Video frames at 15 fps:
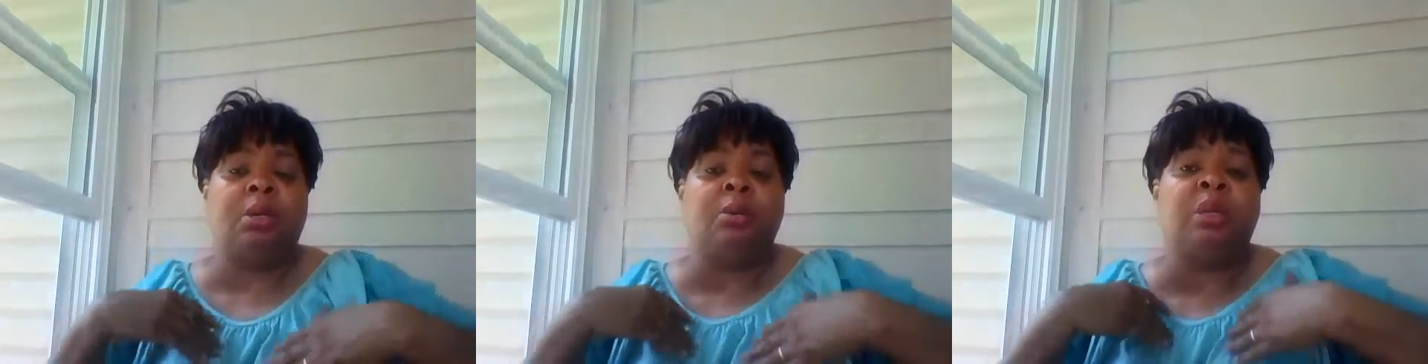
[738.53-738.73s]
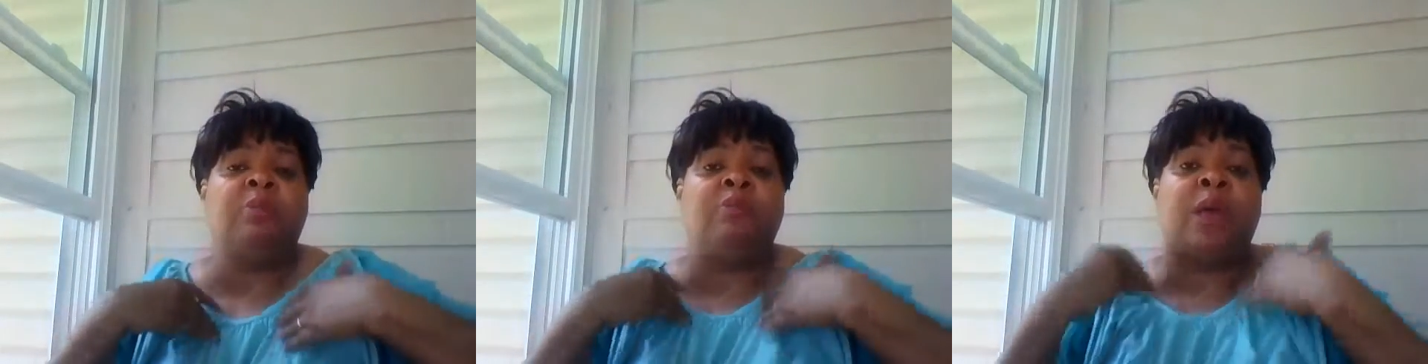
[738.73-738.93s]

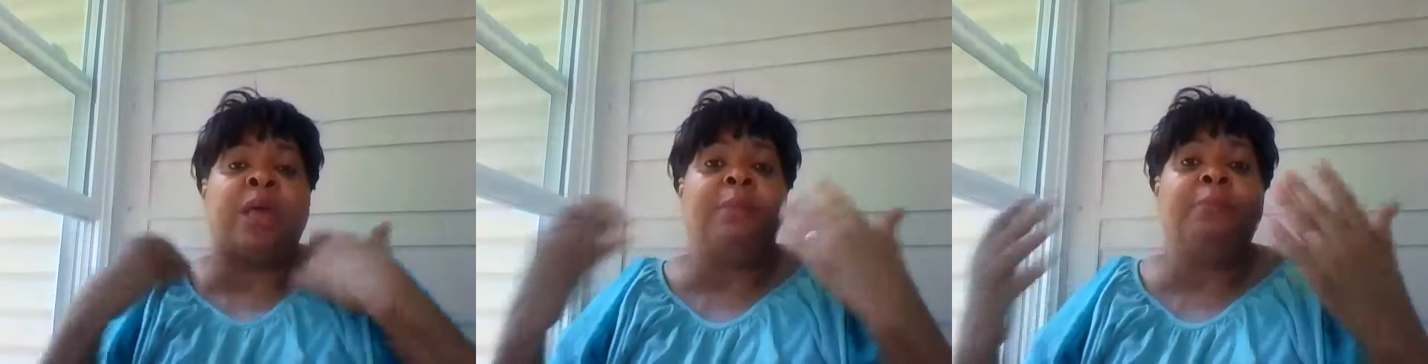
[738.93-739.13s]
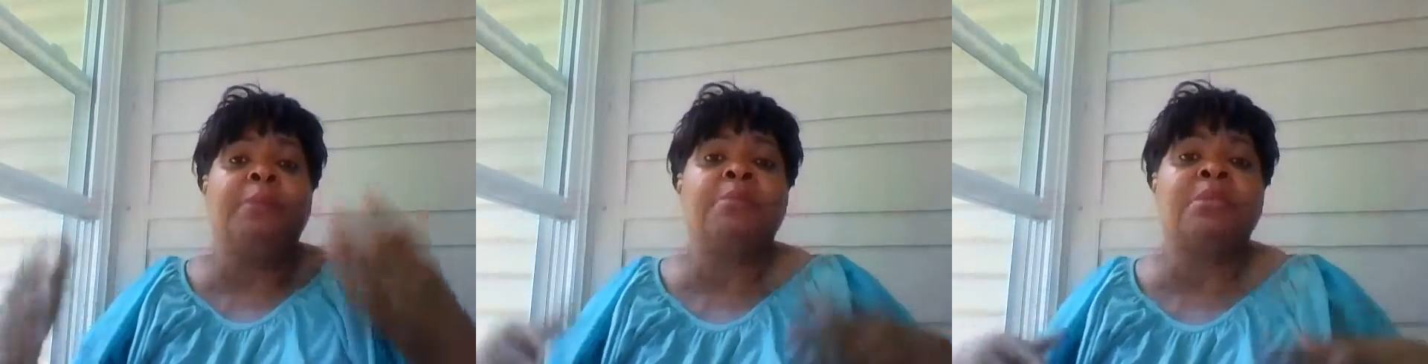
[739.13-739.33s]

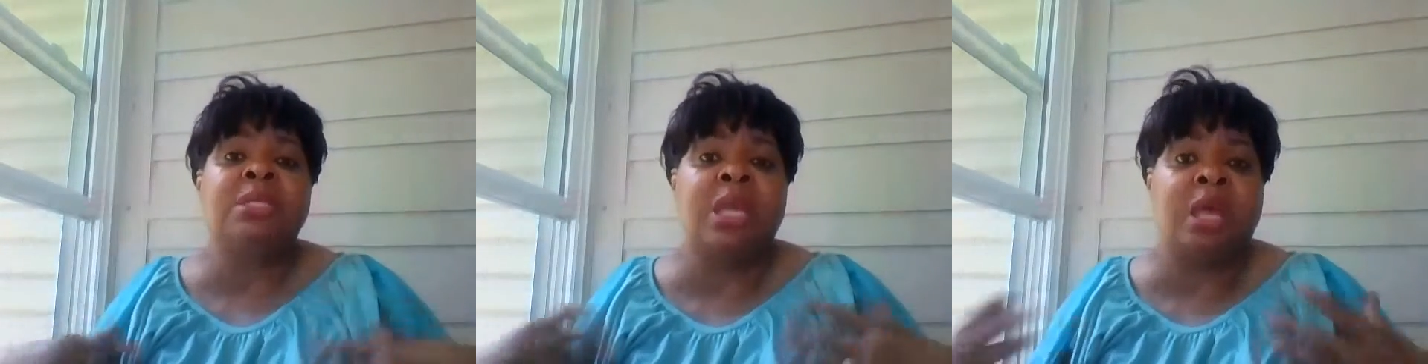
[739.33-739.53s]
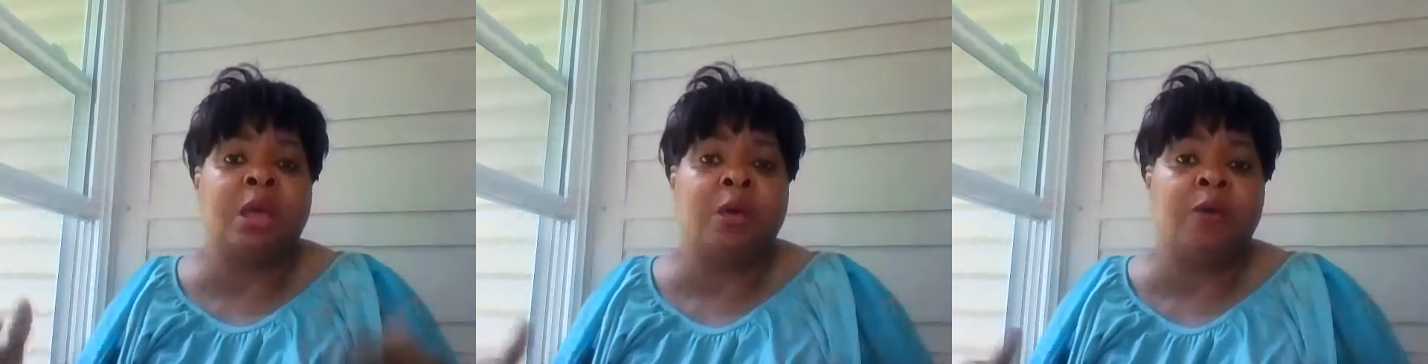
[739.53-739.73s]
develop
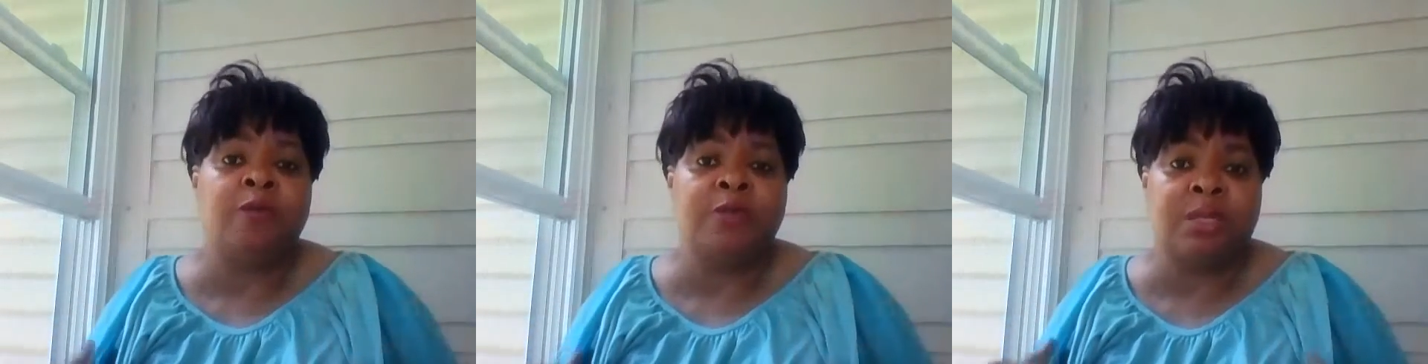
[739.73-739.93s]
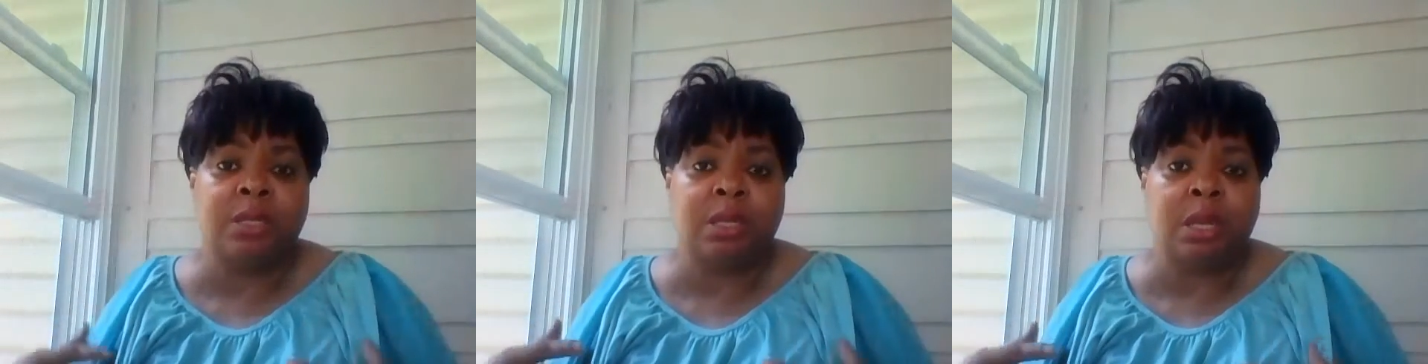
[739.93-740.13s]

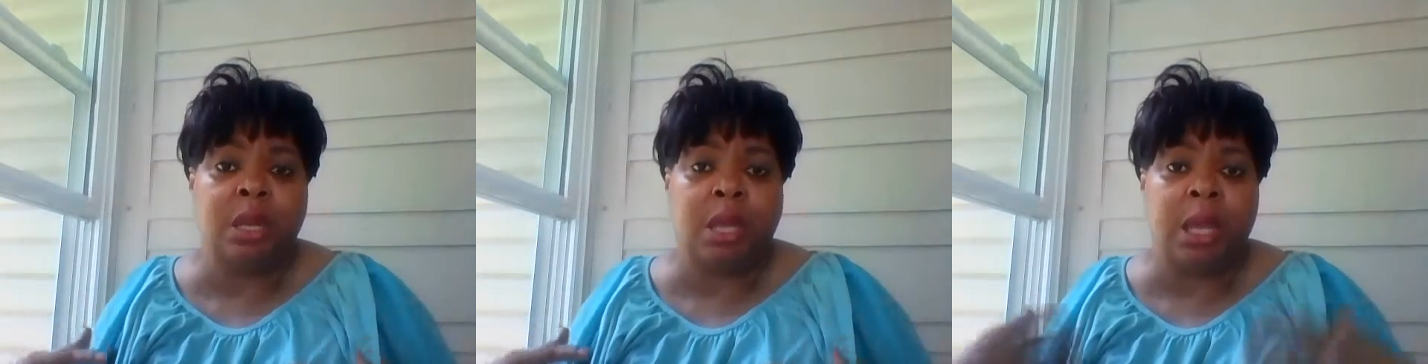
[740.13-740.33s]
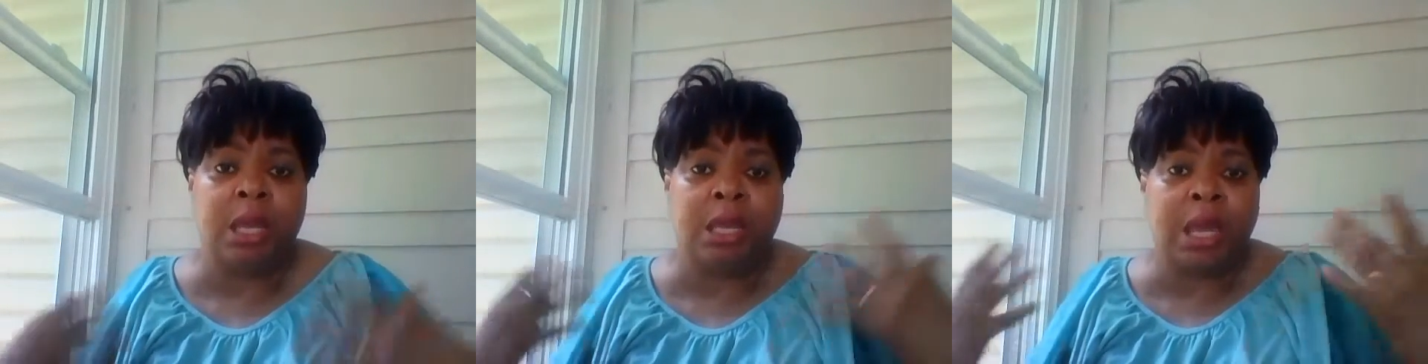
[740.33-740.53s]
themselves
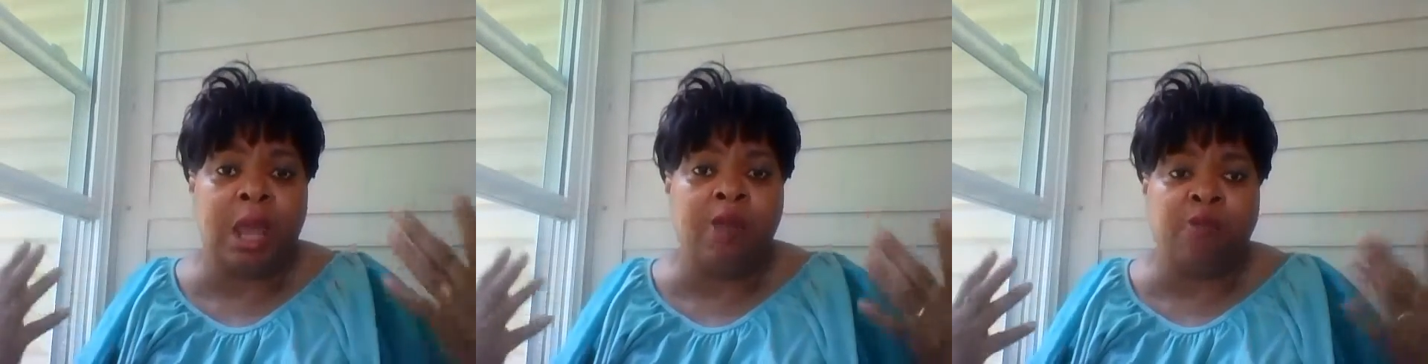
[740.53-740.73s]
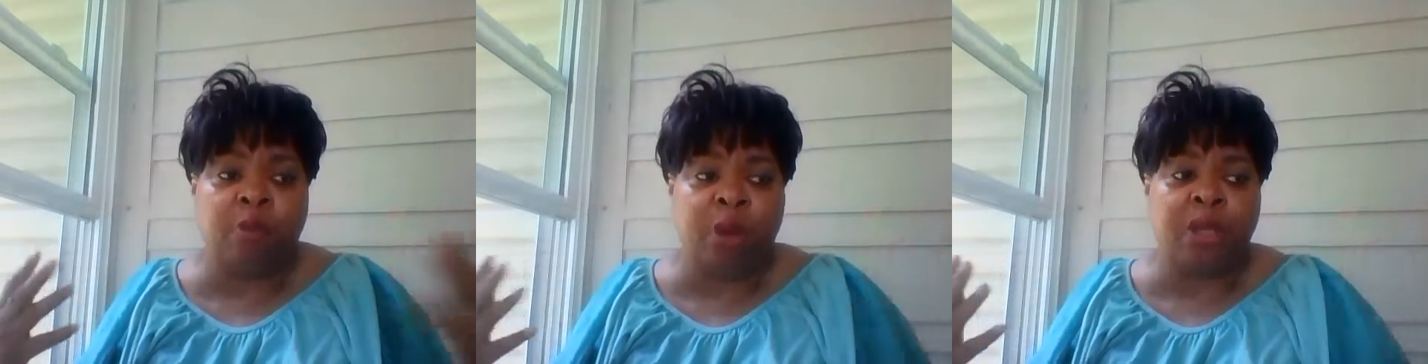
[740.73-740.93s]

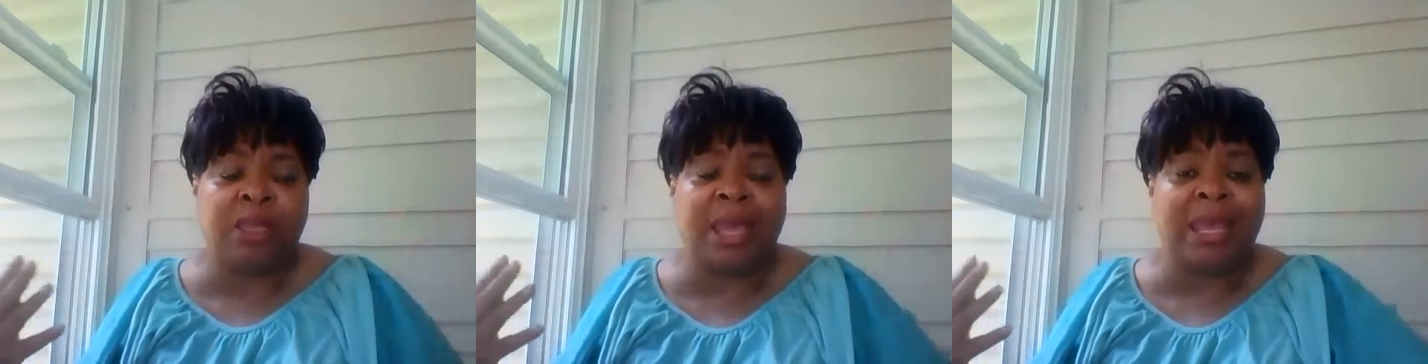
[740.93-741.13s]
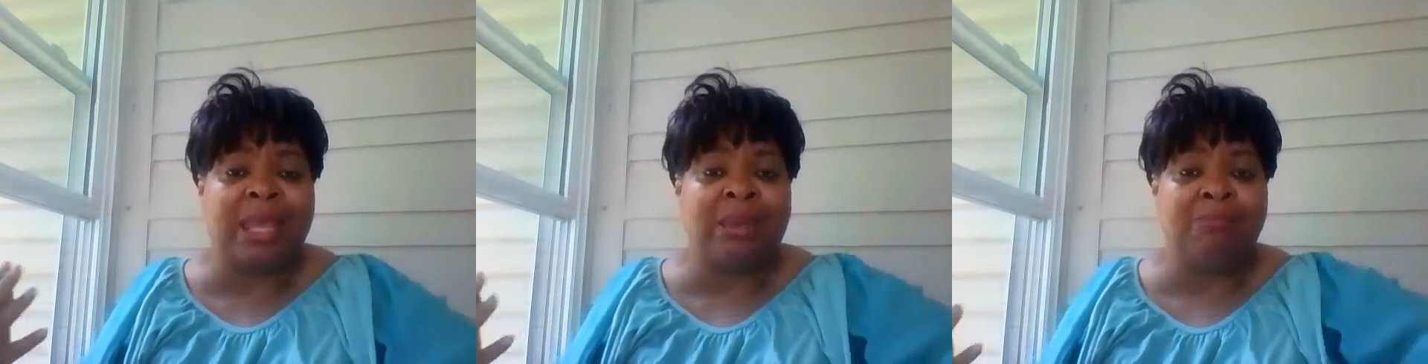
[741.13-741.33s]
enough where
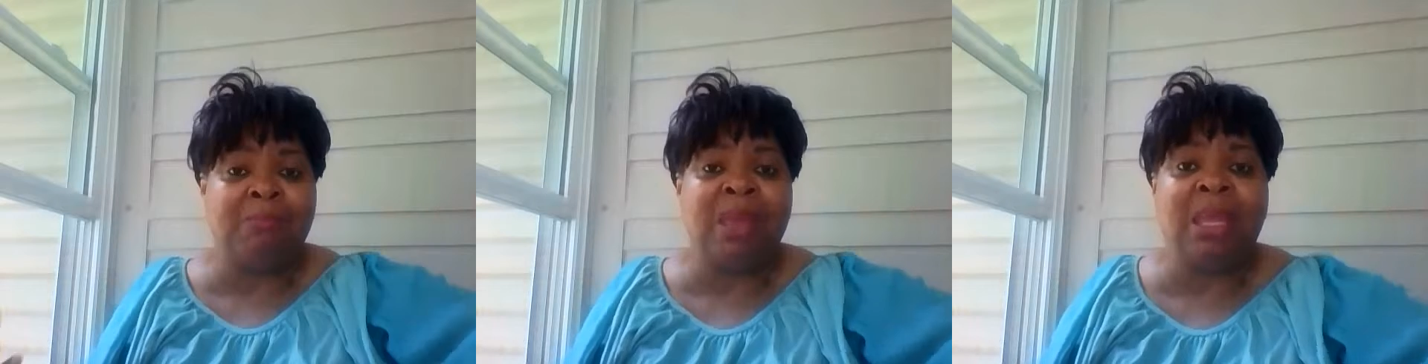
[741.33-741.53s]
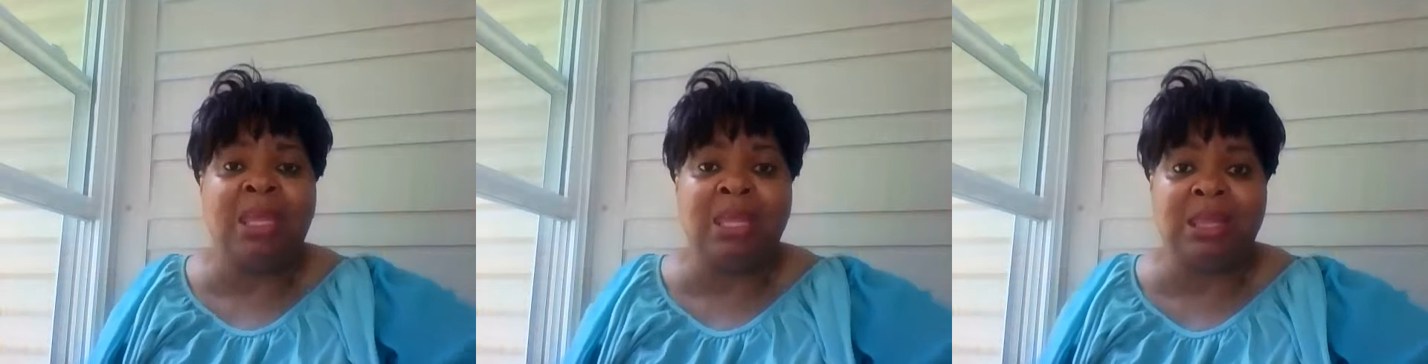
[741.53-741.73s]
they can
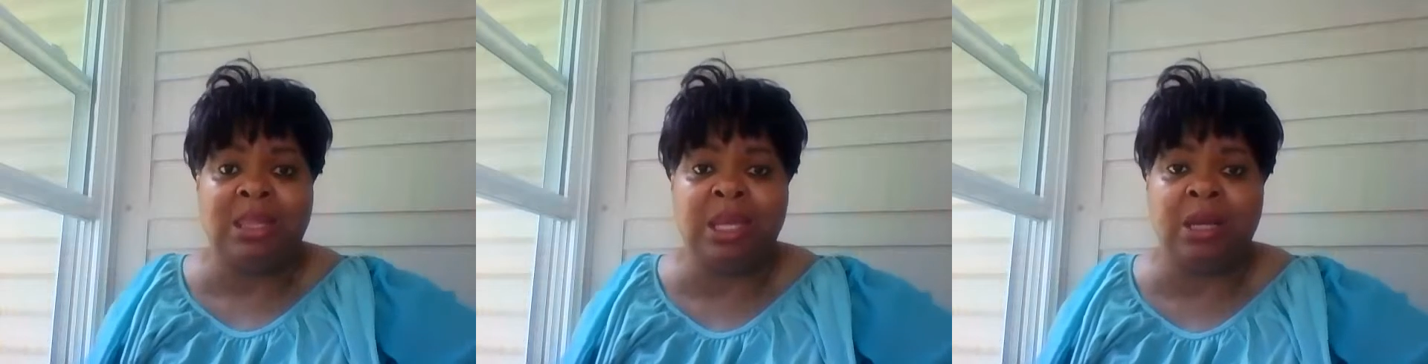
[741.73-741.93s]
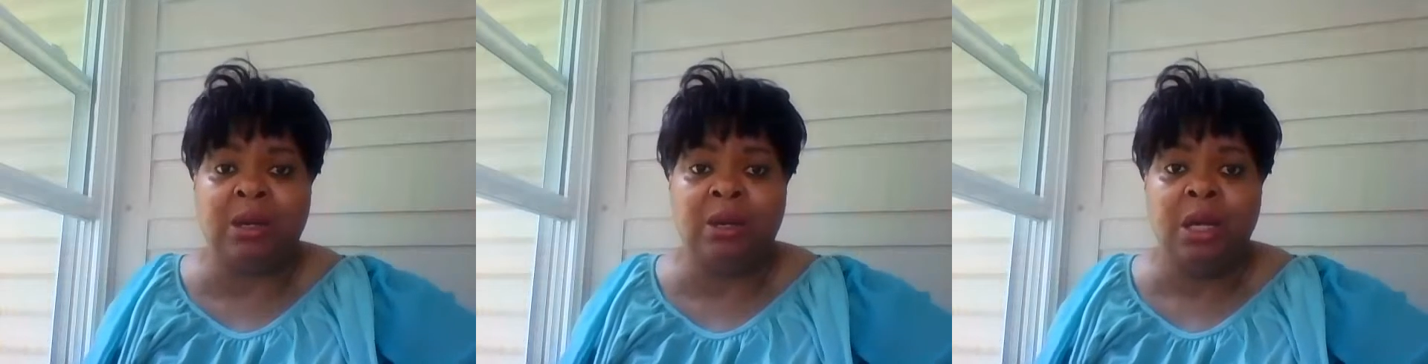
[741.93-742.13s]
make it
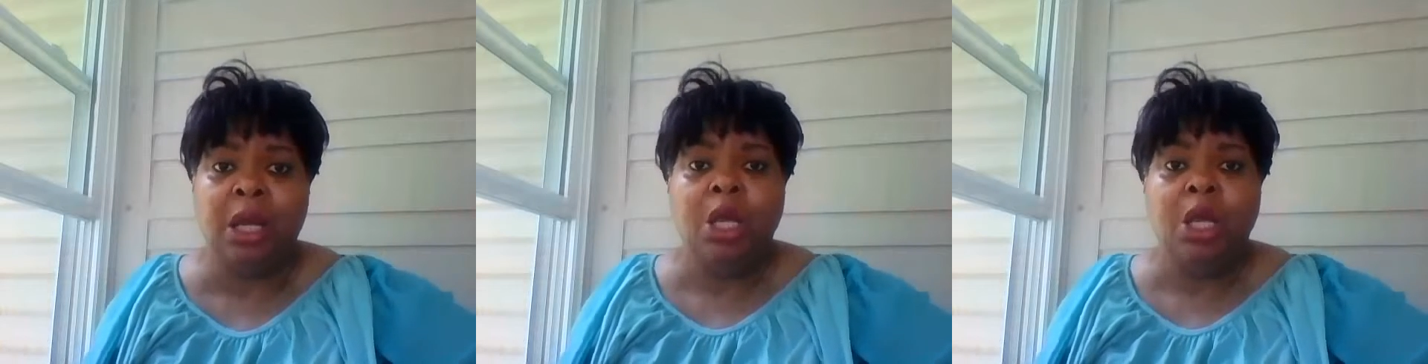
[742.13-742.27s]
there.